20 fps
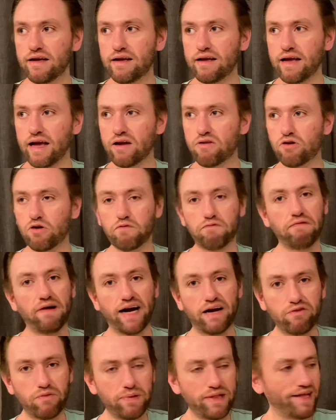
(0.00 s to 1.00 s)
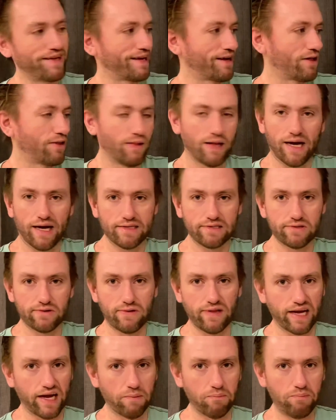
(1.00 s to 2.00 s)
And Group 5 would be like a colossal,
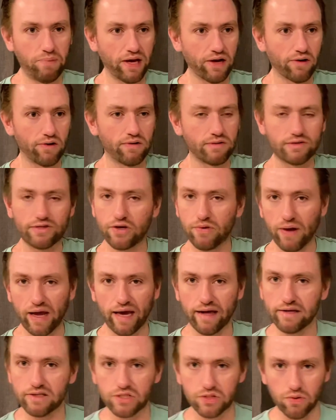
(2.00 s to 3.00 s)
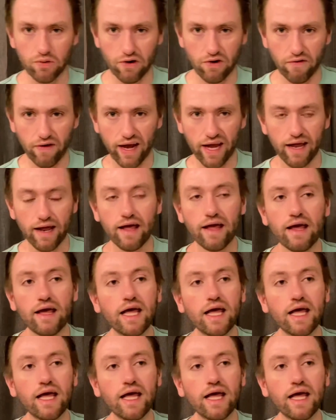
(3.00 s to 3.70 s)
like a big old 2-handed sword, right?